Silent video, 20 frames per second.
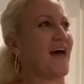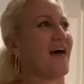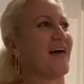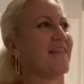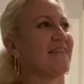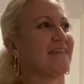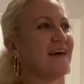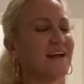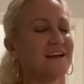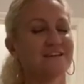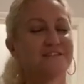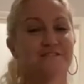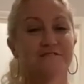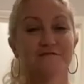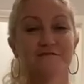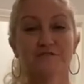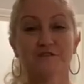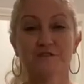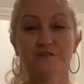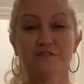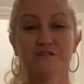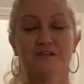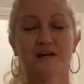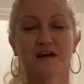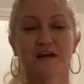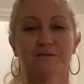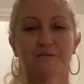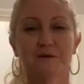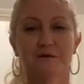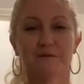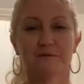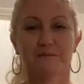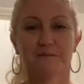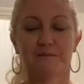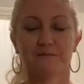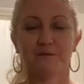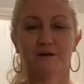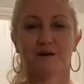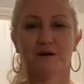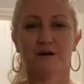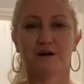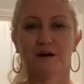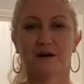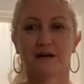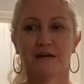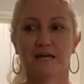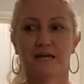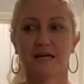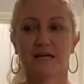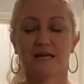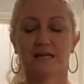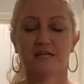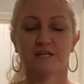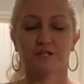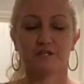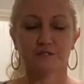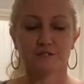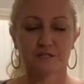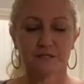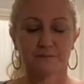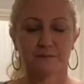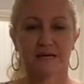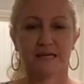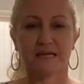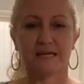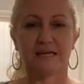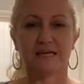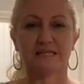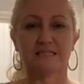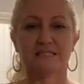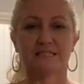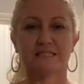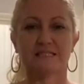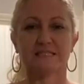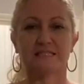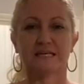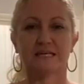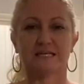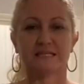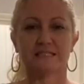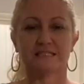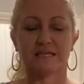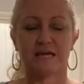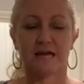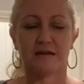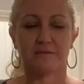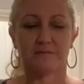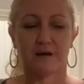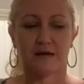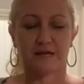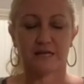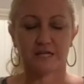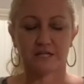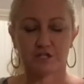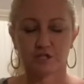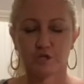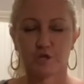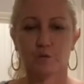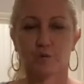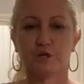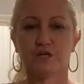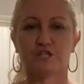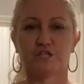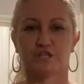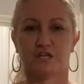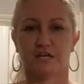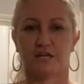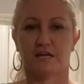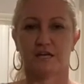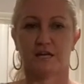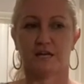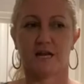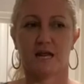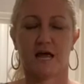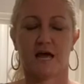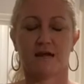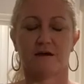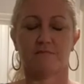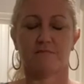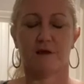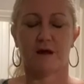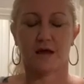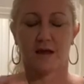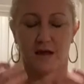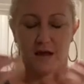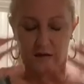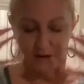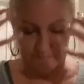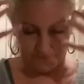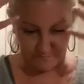That is the first time I remember using my instincts and my intuition and my